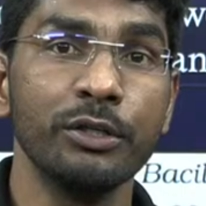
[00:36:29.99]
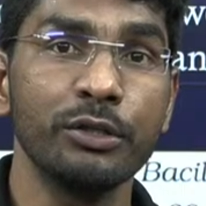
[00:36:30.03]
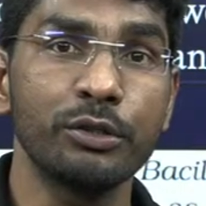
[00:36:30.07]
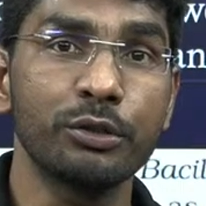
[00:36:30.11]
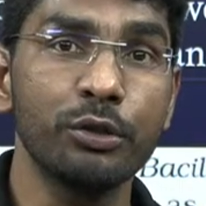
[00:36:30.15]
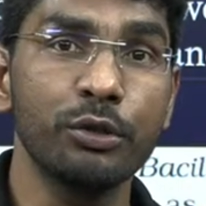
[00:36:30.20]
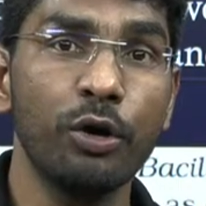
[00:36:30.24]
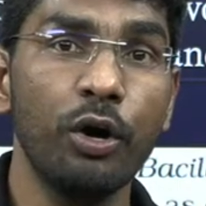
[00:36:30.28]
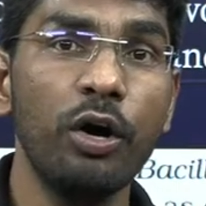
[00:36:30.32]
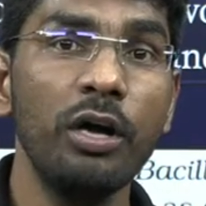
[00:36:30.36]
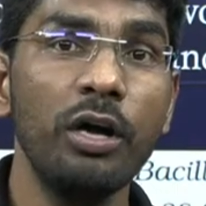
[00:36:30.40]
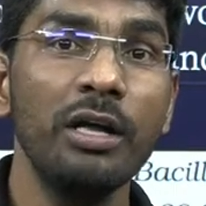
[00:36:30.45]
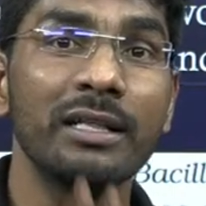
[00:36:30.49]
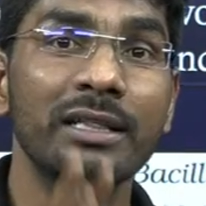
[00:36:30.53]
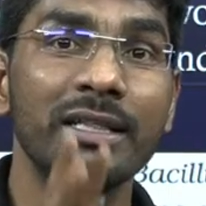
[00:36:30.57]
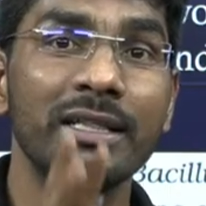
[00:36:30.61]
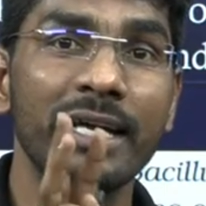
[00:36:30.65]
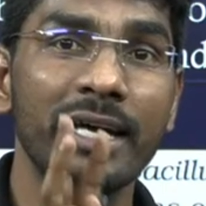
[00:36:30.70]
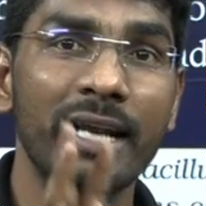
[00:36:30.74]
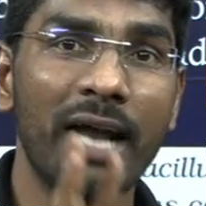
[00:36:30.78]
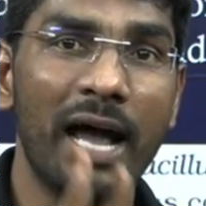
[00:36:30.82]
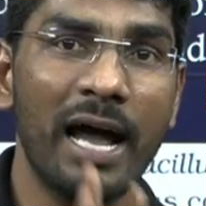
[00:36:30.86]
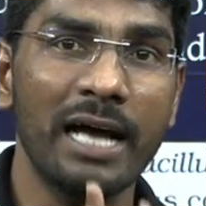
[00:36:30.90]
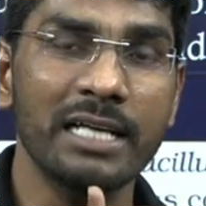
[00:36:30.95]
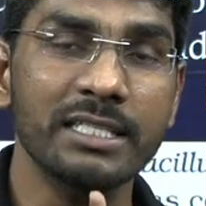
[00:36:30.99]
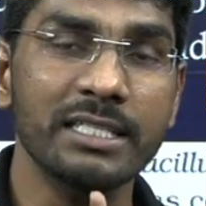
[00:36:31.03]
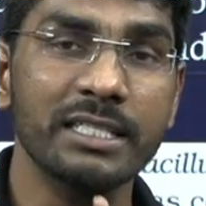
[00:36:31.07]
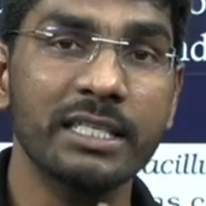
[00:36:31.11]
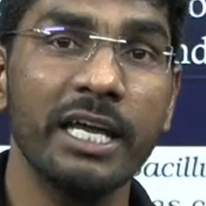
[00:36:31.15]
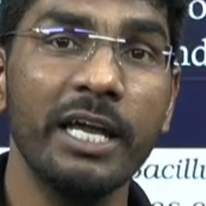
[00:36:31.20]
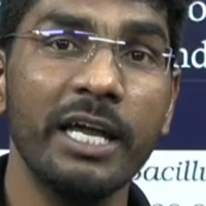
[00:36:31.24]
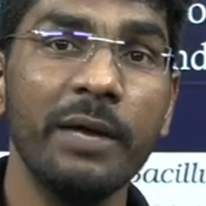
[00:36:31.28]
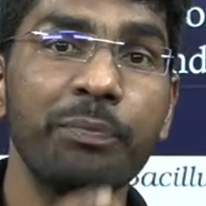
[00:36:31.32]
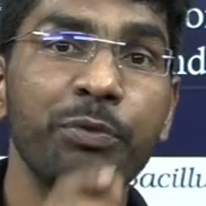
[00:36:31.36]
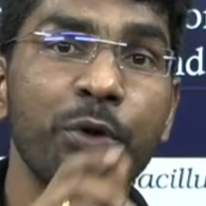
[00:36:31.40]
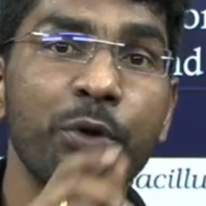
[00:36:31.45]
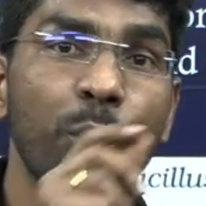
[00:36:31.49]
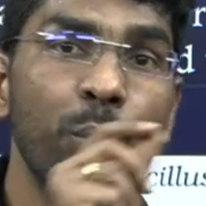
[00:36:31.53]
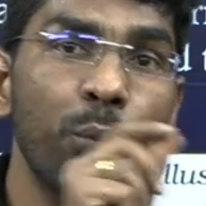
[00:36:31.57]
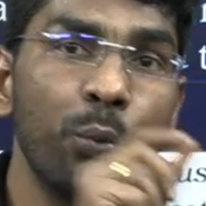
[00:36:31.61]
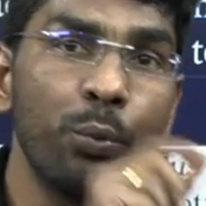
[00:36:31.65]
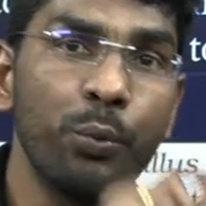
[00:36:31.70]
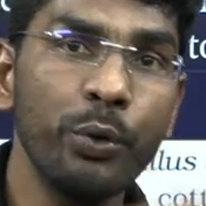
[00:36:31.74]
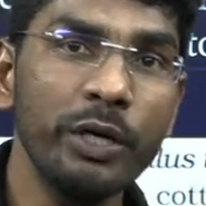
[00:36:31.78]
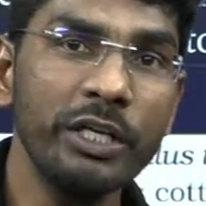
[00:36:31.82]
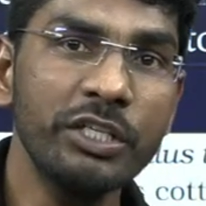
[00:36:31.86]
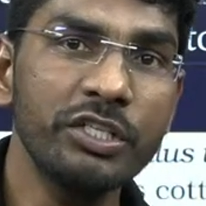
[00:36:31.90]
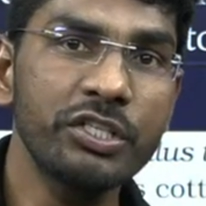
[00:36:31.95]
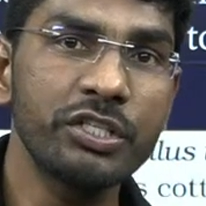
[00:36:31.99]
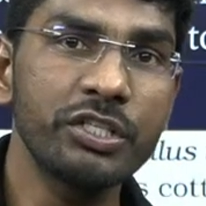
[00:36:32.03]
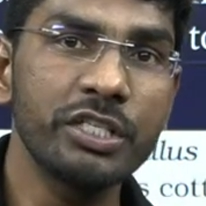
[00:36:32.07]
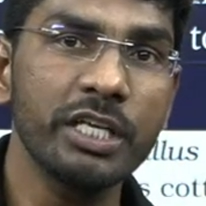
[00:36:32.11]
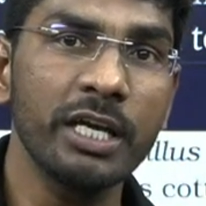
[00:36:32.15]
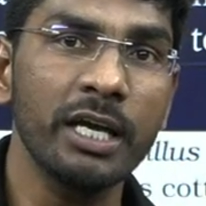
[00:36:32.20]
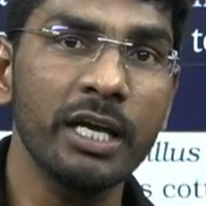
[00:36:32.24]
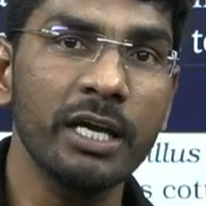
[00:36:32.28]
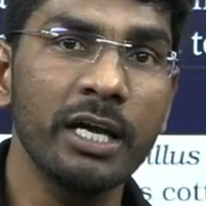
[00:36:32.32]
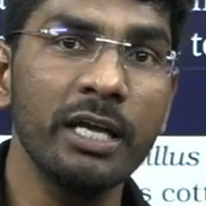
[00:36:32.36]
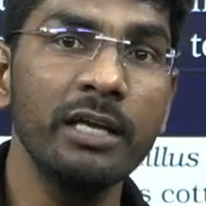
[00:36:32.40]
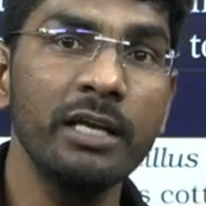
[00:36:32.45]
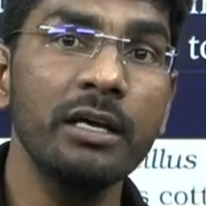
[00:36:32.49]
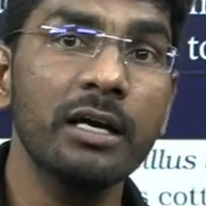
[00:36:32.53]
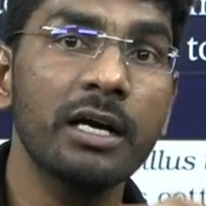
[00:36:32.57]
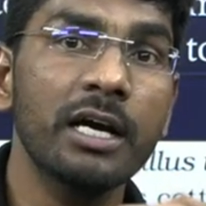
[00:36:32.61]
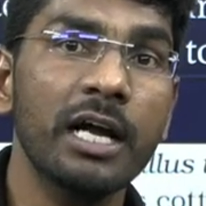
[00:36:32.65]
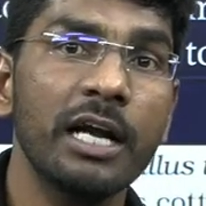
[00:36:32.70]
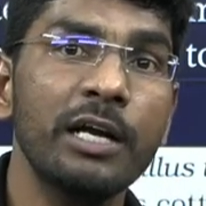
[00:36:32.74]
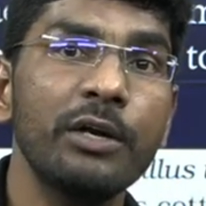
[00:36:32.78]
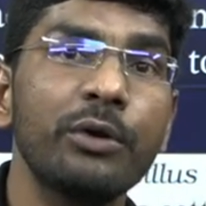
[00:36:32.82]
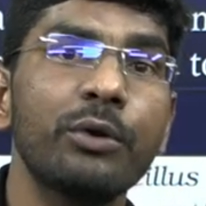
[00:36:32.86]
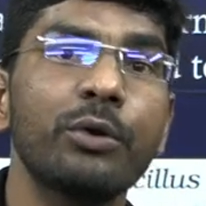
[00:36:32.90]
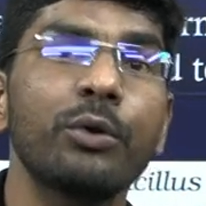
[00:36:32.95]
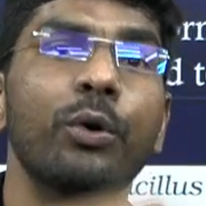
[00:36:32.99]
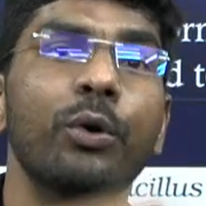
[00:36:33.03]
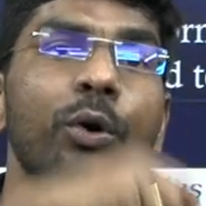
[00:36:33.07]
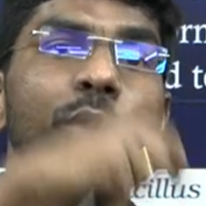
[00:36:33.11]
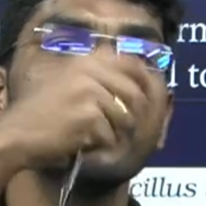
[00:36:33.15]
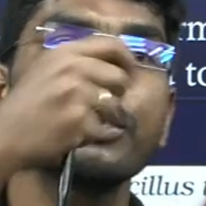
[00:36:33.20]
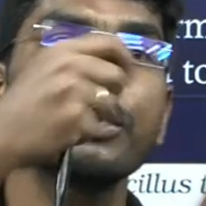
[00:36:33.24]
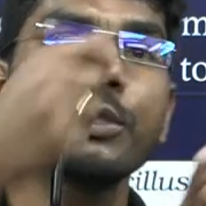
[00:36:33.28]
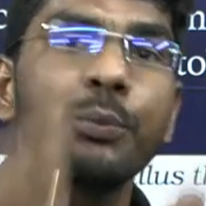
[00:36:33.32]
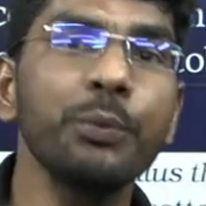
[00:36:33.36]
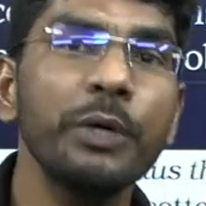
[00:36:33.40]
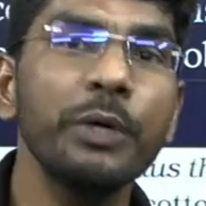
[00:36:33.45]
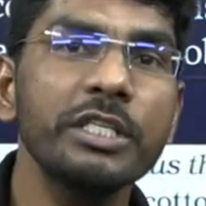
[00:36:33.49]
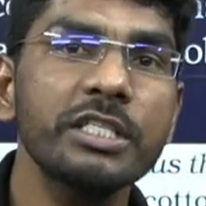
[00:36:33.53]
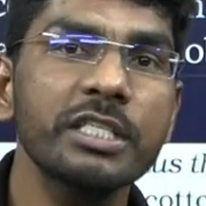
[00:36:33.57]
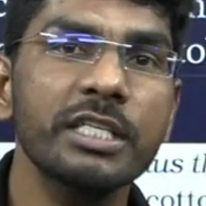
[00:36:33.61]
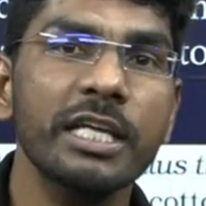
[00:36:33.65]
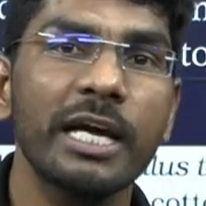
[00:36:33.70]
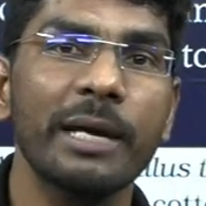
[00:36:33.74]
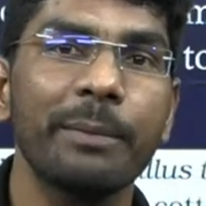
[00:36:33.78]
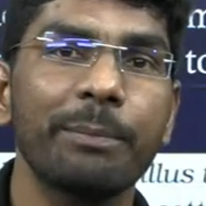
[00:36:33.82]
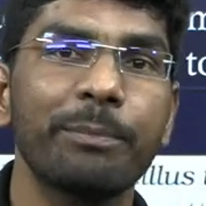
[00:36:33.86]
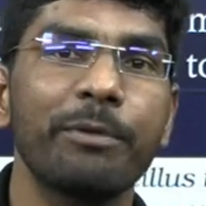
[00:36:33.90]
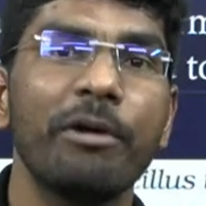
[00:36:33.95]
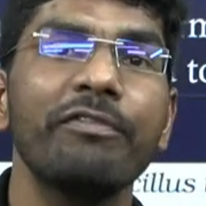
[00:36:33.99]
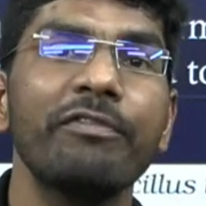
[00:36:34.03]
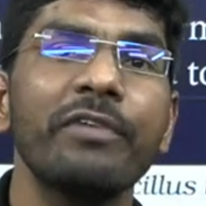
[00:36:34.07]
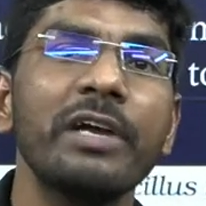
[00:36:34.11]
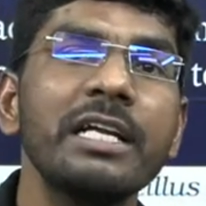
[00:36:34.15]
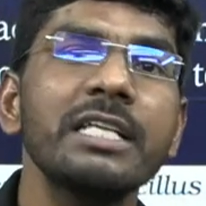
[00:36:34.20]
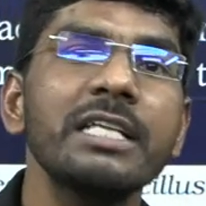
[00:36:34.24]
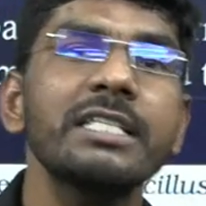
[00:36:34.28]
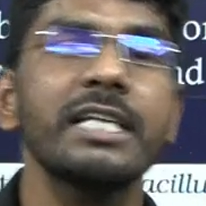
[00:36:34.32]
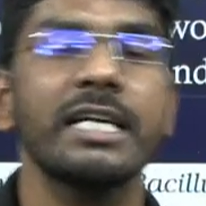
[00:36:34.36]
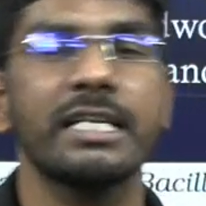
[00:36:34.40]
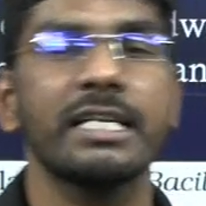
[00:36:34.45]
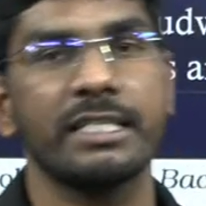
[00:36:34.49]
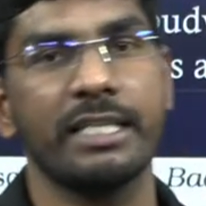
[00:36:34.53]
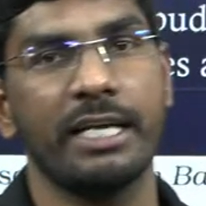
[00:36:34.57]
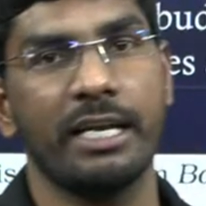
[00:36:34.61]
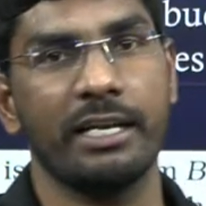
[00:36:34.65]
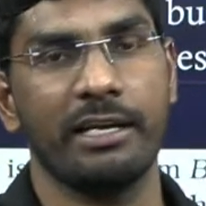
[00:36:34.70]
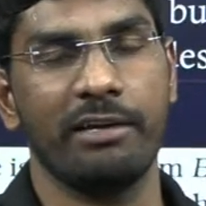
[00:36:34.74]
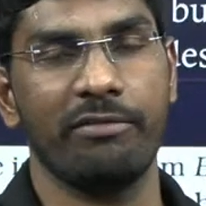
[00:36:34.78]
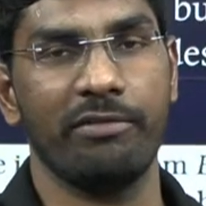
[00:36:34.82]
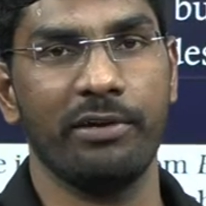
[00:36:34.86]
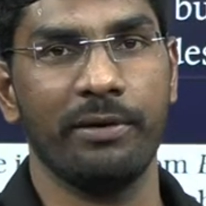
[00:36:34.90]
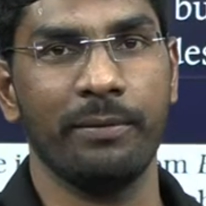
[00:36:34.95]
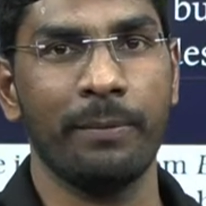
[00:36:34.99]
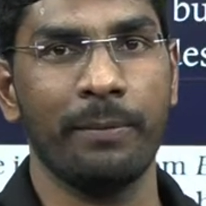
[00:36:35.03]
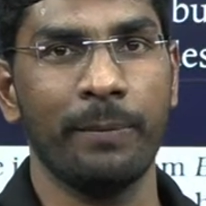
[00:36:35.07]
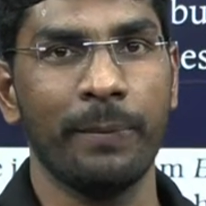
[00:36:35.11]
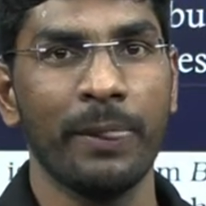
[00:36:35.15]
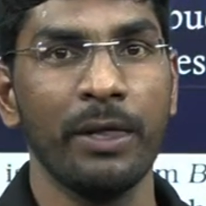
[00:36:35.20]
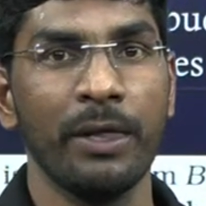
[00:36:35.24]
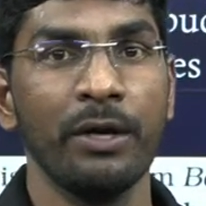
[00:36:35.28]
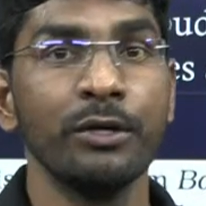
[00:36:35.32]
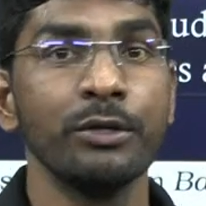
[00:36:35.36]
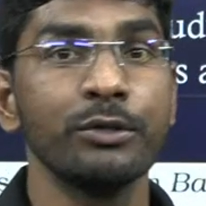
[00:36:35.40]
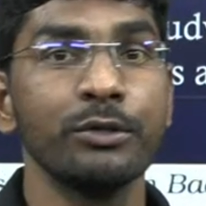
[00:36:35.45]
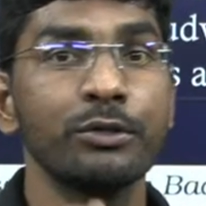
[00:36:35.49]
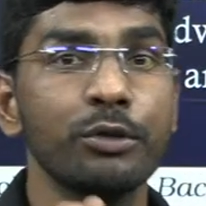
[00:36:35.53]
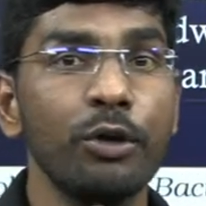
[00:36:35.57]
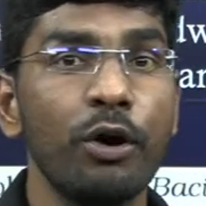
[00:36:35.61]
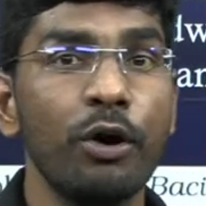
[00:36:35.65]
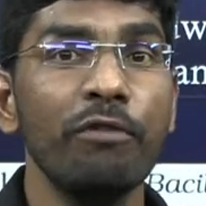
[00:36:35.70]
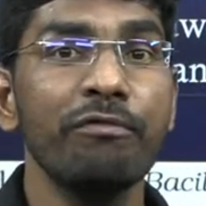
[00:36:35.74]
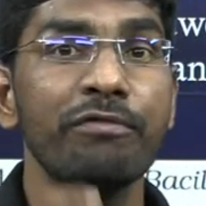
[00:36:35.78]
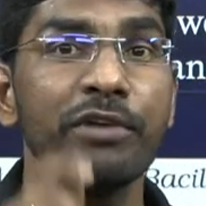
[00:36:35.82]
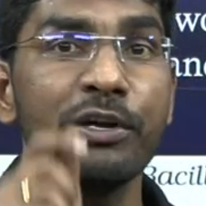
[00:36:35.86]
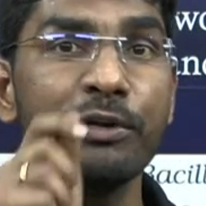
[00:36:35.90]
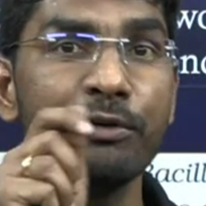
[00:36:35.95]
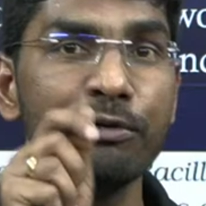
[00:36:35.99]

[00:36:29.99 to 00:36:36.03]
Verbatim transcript: So, they are asking which gene controls which type of insects they are giving. So, we